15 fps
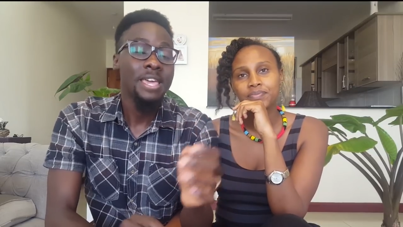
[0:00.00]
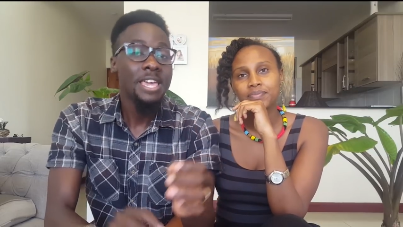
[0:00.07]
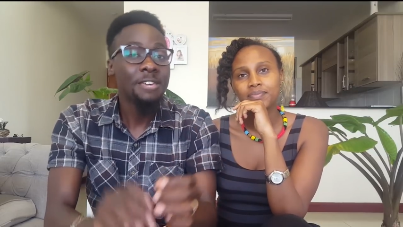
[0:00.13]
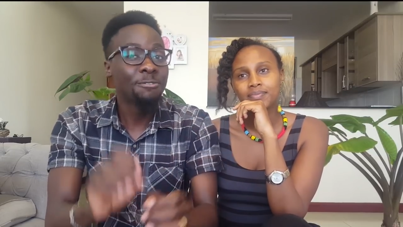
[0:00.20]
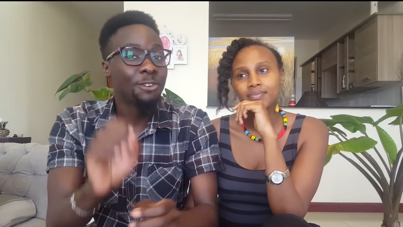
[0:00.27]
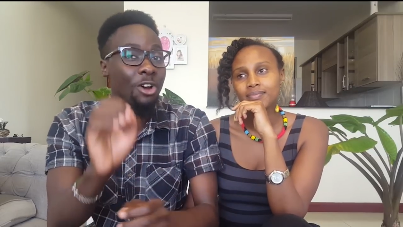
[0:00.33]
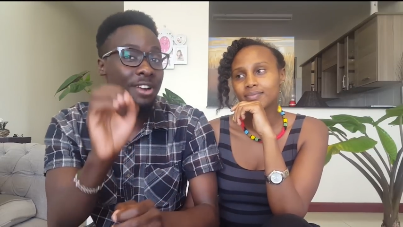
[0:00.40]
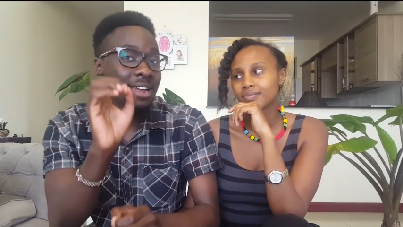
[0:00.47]
Speaker 1: If
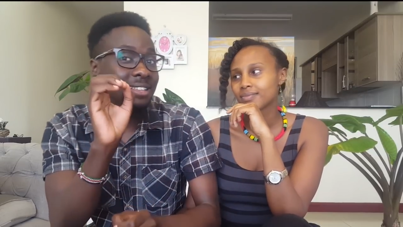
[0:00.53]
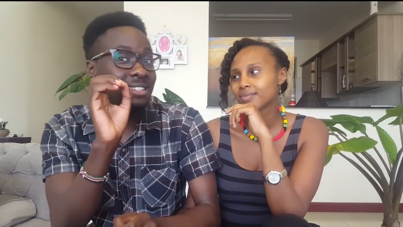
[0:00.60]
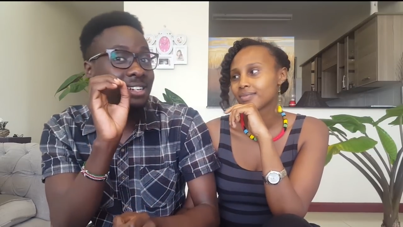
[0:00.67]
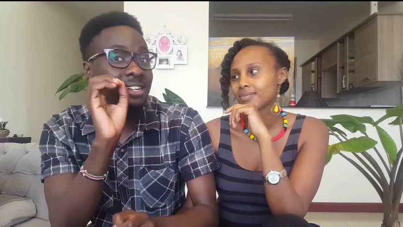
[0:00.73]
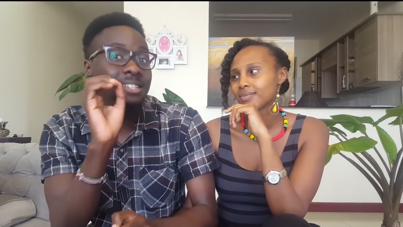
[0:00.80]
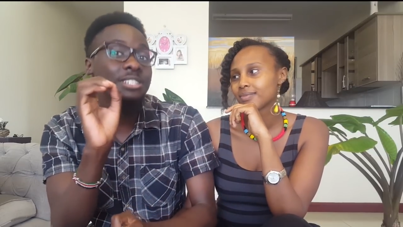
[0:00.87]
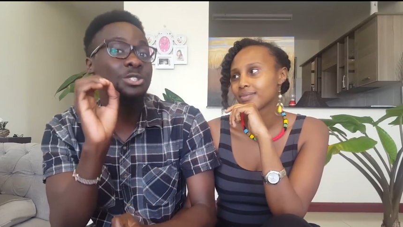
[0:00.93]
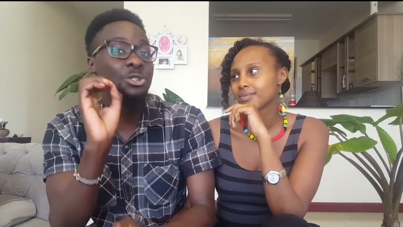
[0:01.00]
God has
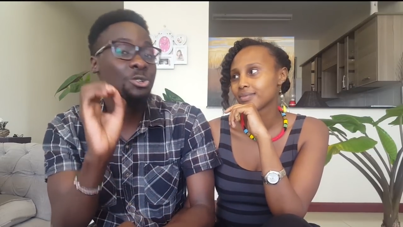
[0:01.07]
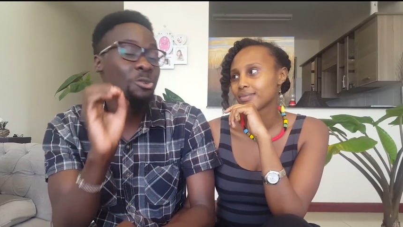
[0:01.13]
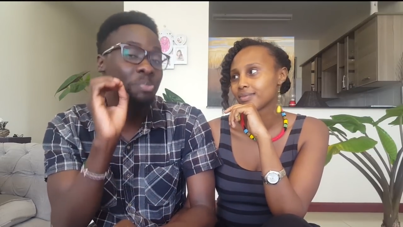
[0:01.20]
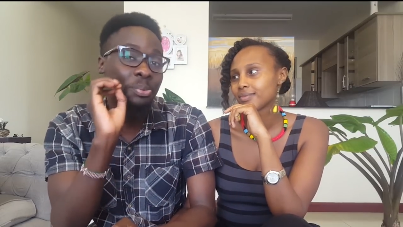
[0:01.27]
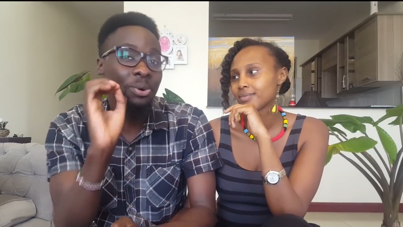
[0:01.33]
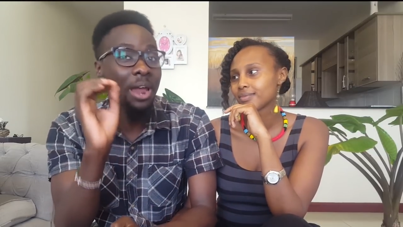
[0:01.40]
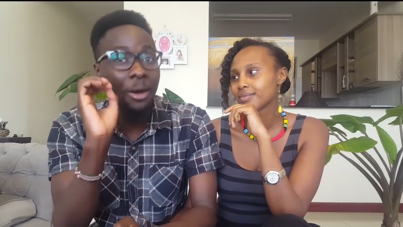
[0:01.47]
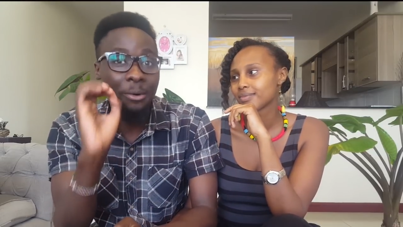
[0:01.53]
graced you to
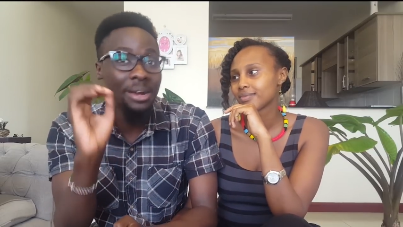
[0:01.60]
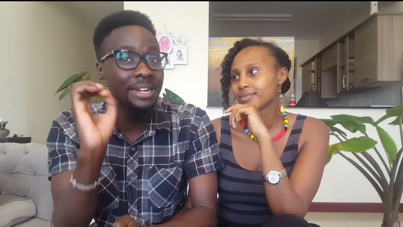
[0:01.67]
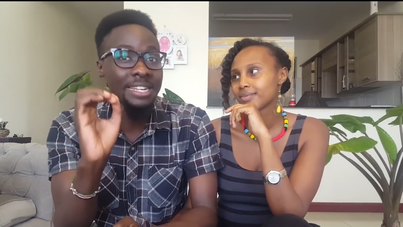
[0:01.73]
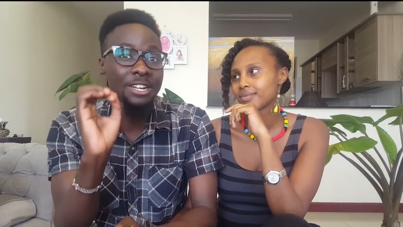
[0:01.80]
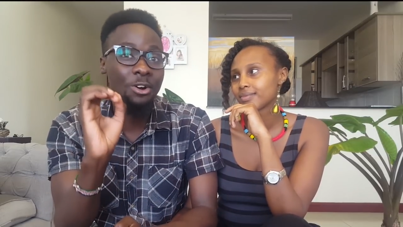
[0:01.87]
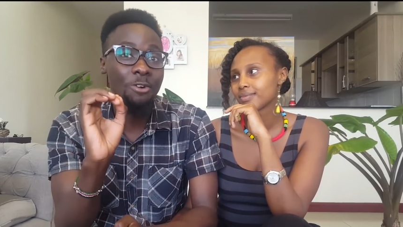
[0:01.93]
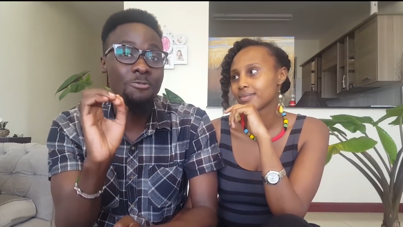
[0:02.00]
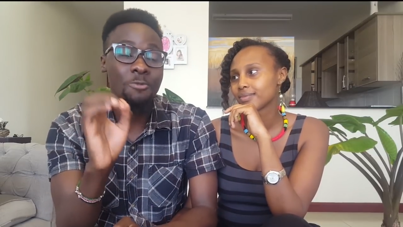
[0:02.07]
pull a wedding
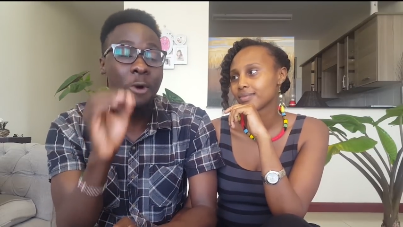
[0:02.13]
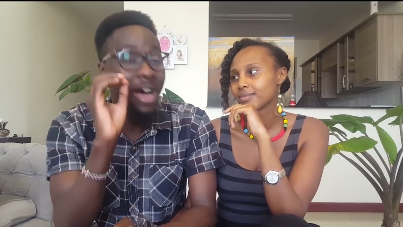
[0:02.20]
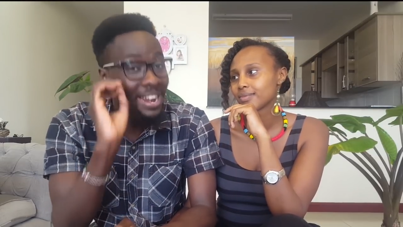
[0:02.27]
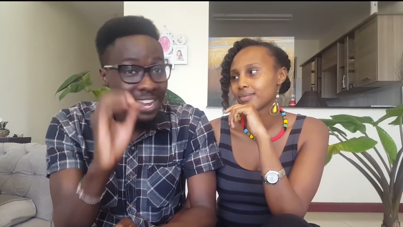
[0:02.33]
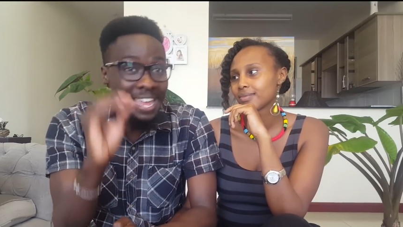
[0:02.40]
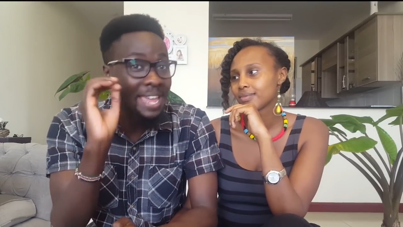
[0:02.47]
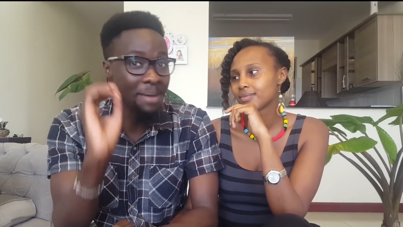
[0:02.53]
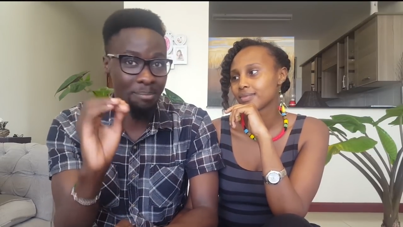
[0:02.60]
of
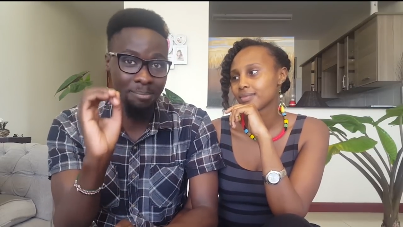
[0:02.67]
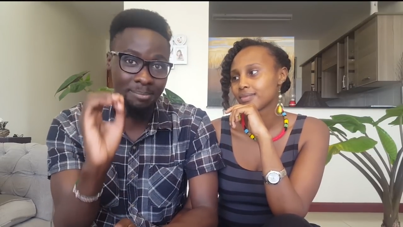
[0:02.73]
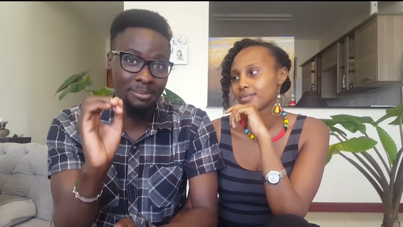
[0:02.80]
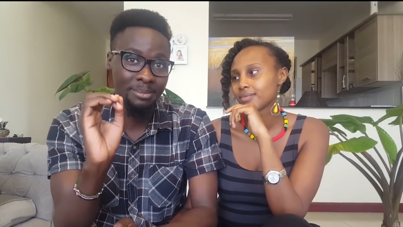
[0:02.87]
1M,